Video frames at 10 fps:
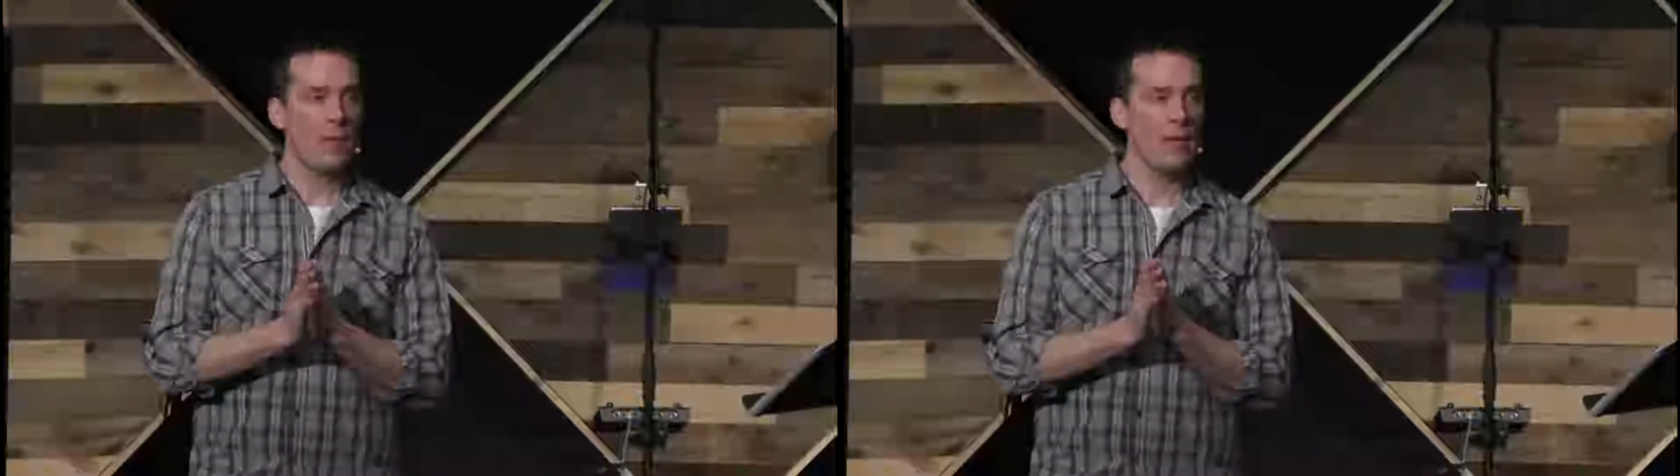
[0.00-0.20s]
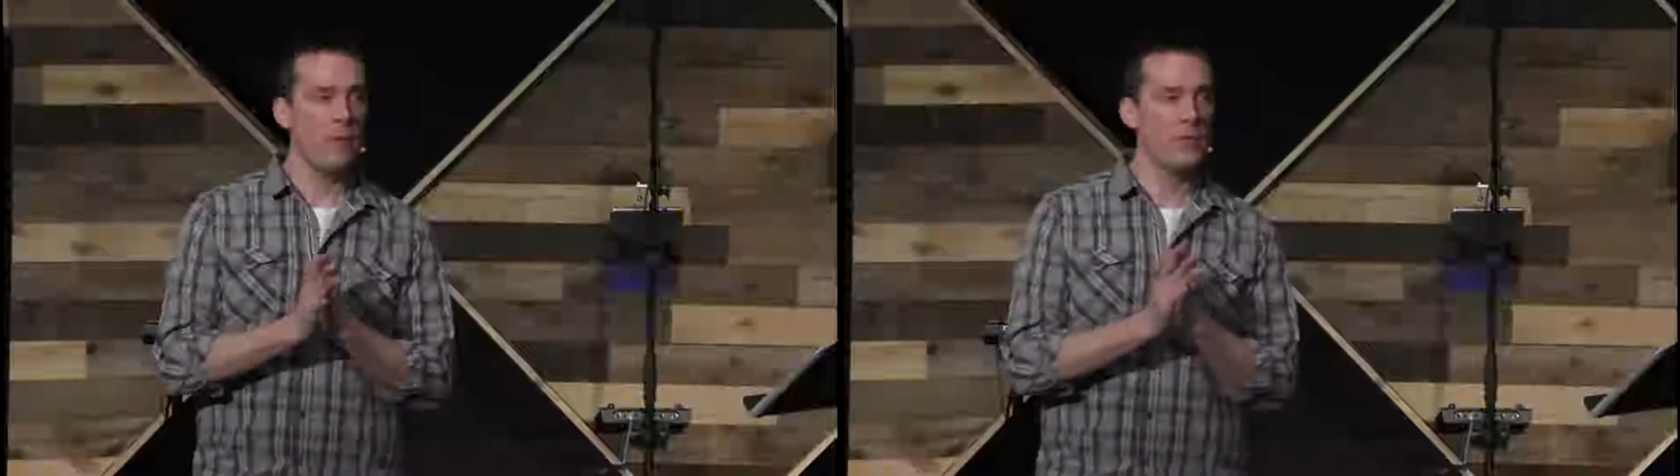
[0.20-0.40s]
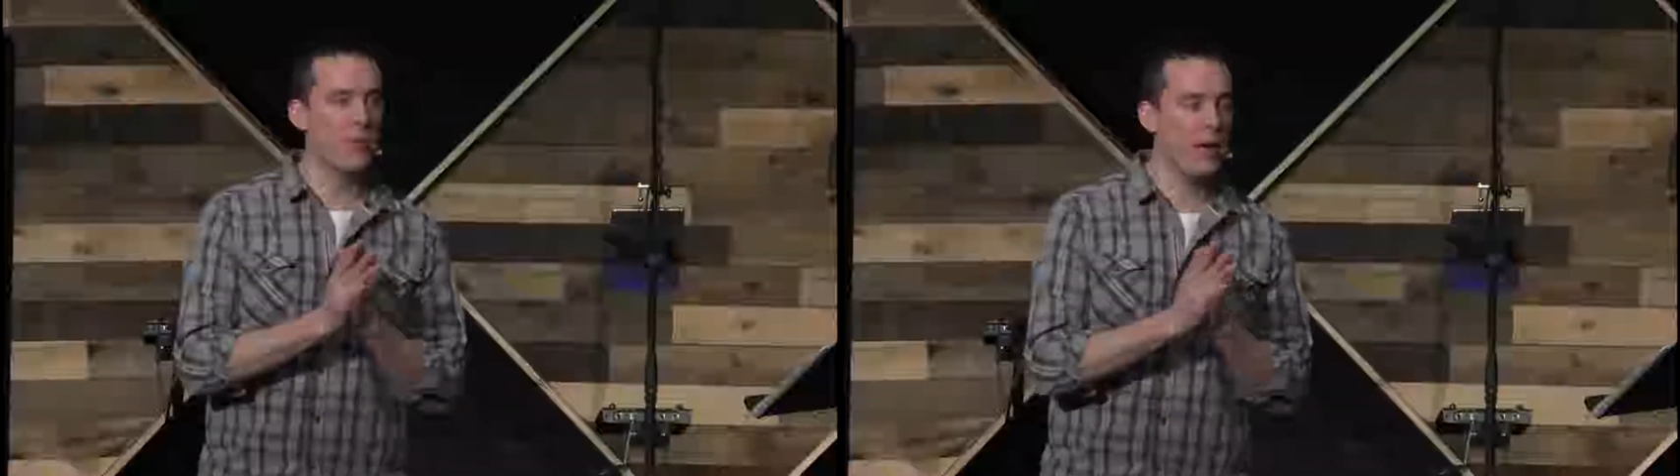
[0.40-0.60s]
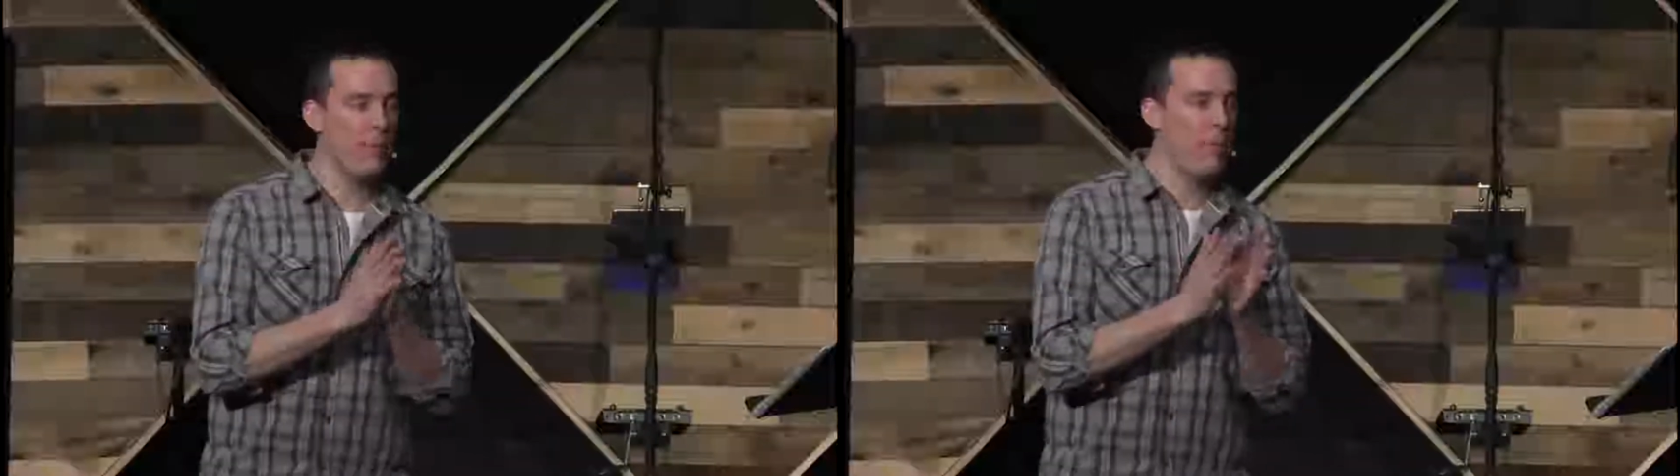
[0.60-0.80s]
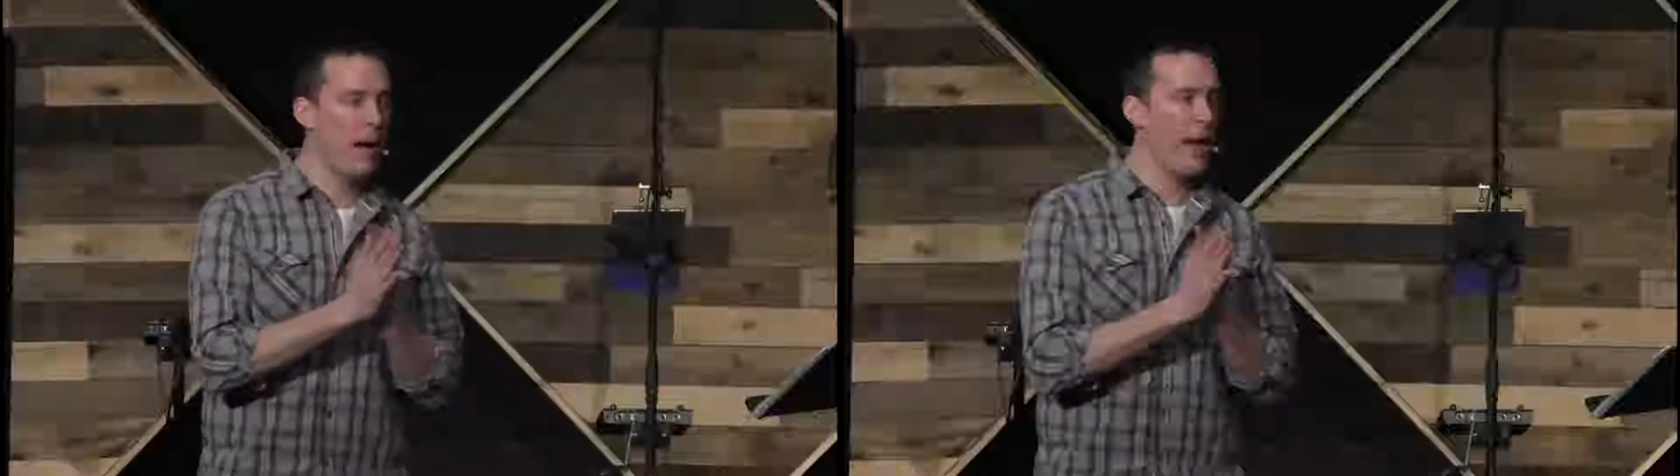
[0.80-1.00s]
It was
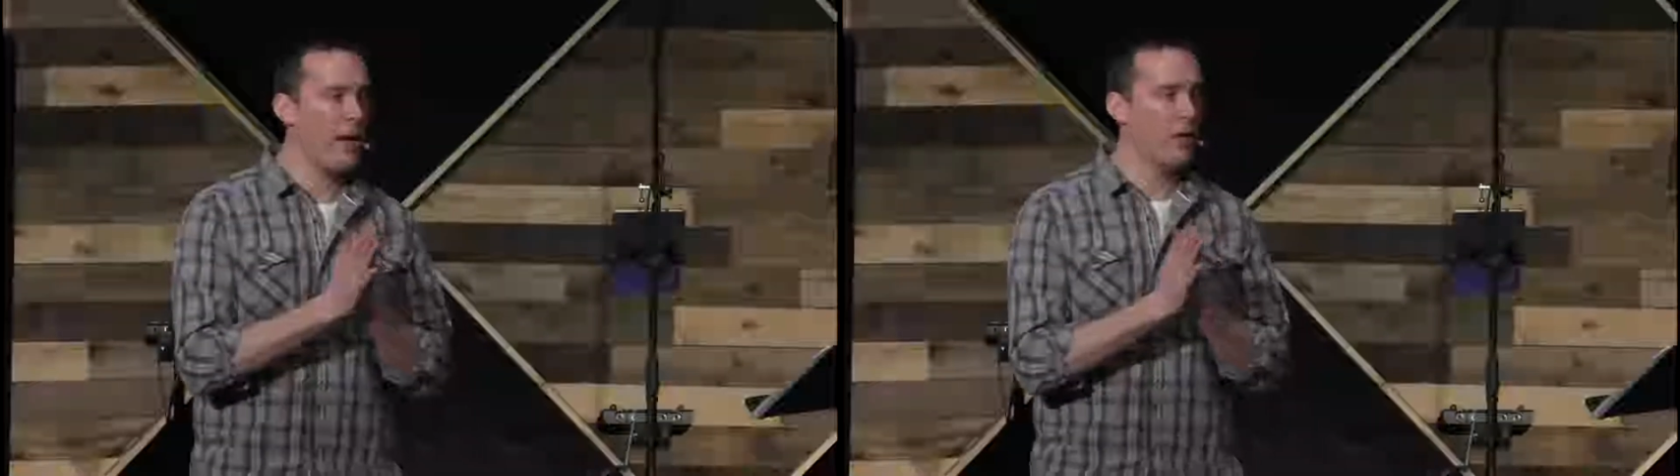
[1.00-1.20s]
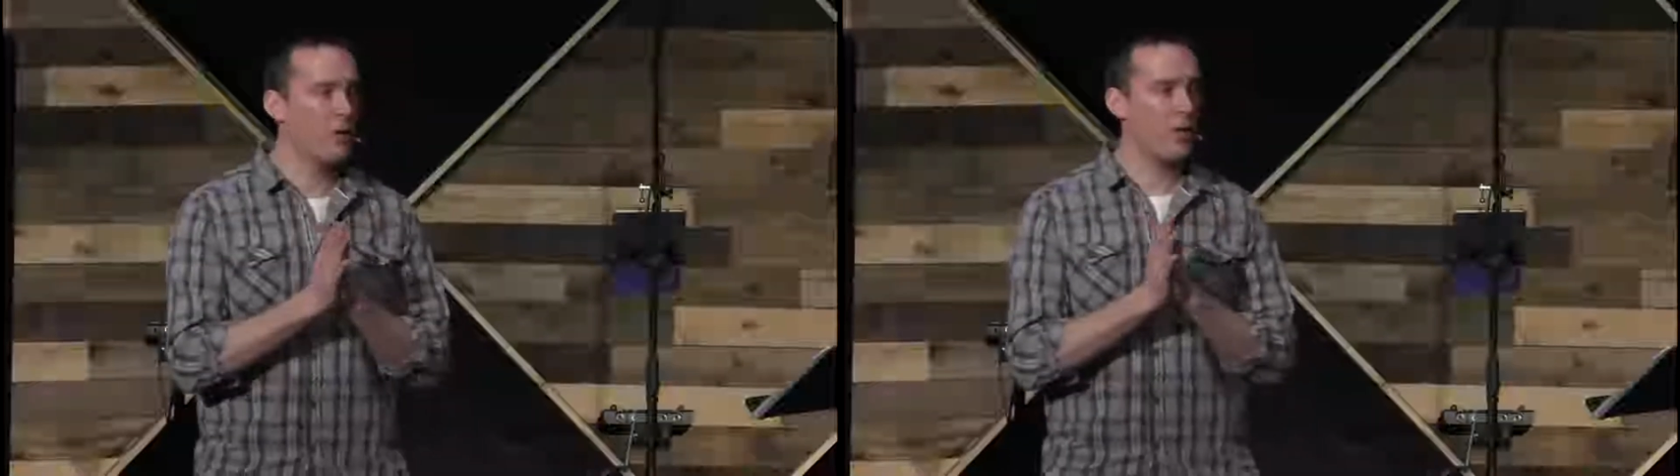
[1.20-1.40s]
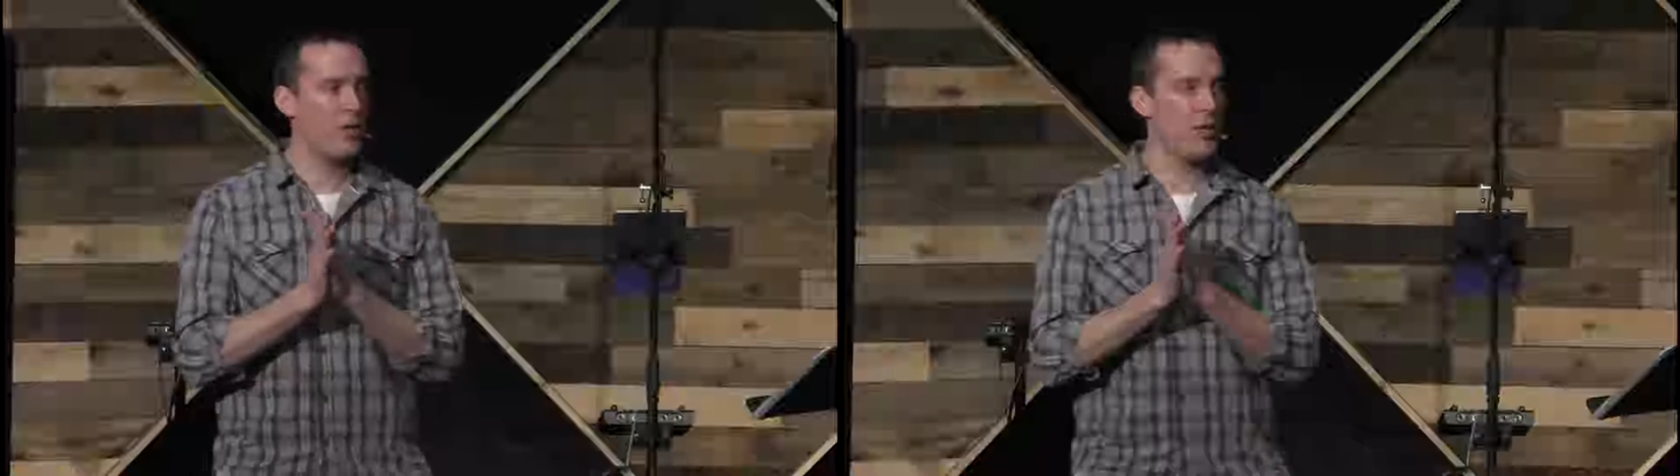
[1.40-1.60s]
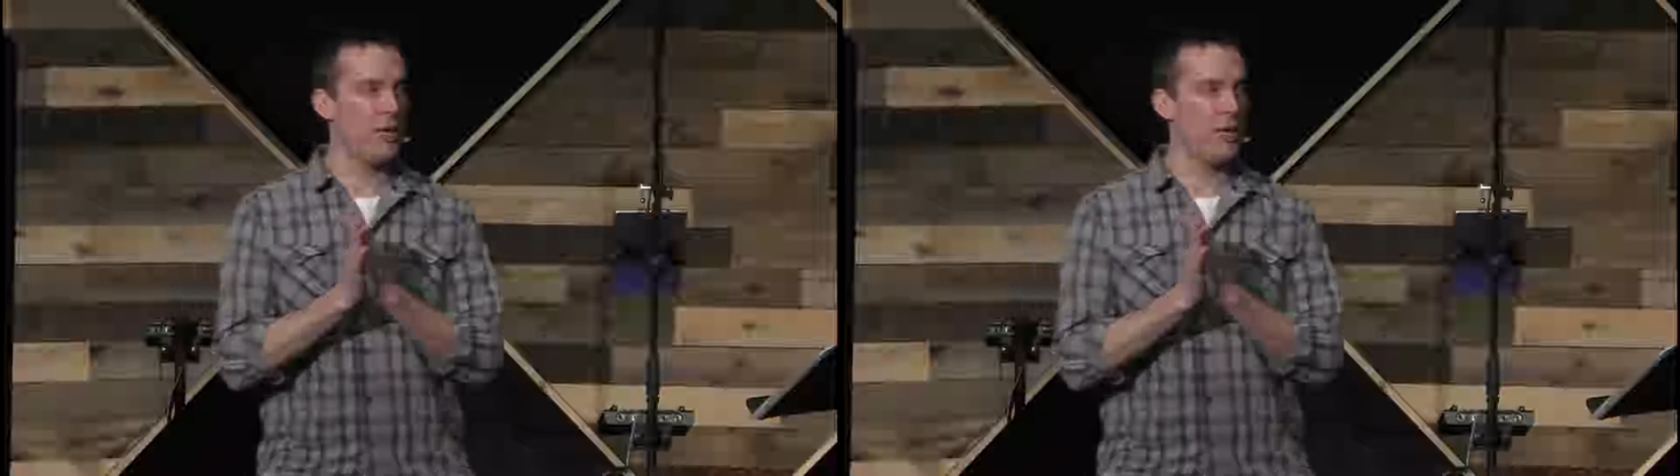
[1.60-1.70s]
written by a Christian